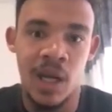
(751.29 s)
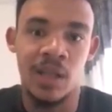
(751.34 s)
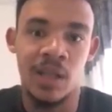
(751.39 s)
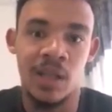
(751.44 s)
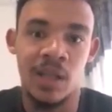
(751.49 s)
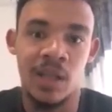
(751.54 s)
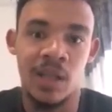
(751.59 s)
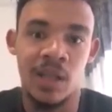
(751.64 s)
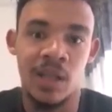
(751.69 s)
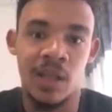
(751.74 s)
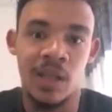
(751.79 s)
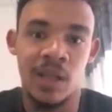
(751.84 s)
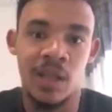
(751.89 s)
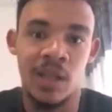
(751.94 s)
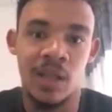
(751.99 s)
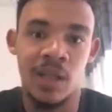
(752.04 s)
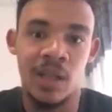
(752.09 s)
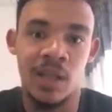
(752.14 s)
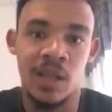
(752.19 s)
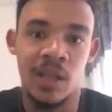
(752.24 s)
until I
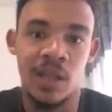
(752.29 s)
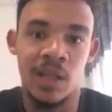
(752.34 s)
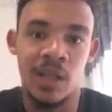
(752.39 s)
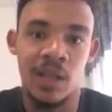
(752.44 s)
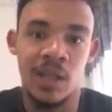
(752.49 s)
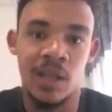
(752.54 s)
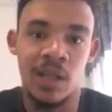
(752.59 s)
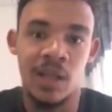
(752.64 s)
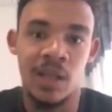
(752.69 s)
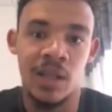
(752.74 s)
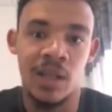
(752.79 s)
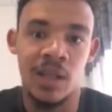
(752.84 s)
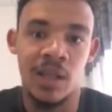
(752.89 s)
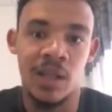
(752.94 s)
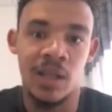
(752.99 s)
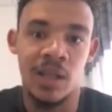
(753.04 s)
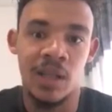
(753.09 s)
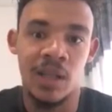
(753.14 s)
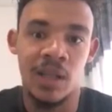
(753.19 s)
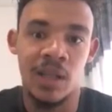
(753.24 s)
until I
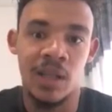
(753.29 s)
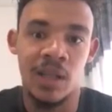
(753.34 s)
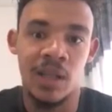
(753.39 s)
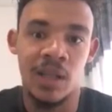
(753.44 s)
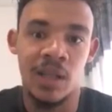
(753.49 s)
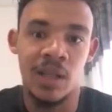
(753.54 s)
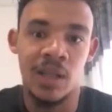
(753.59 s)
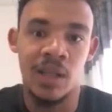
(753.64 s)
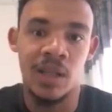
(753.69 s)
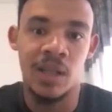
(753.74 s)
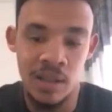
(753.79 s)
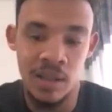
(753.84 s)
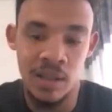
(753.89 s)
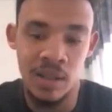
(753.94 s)
got selected